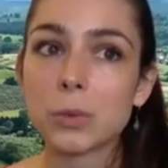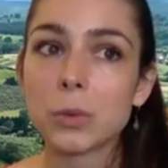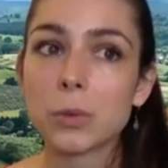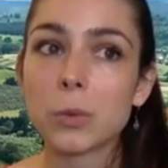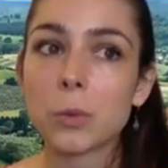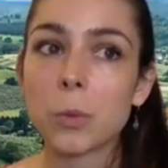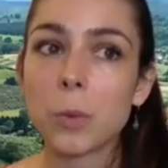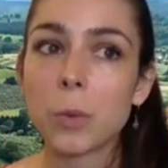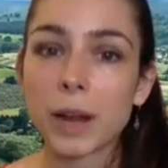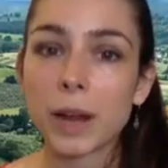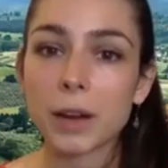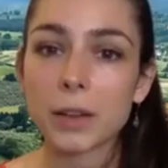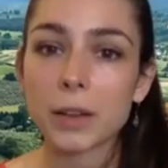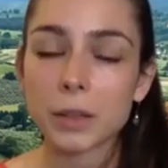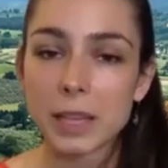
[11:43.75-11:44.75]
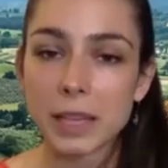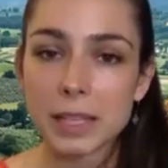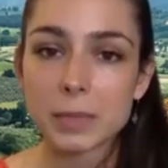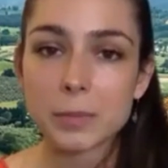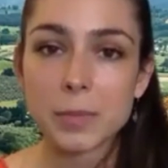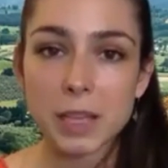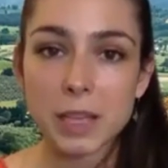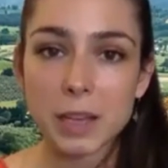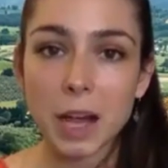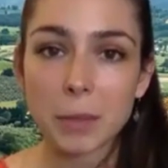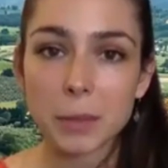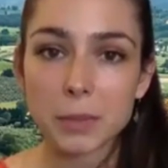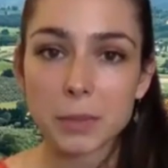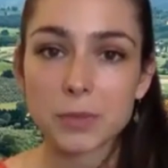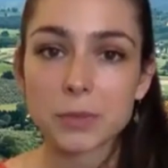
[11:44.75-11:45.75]
where his meat
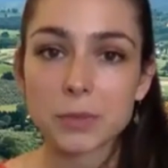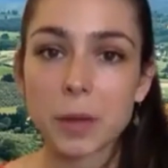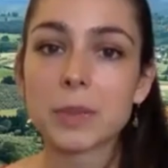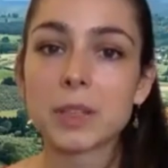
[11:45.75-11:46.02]
comes from.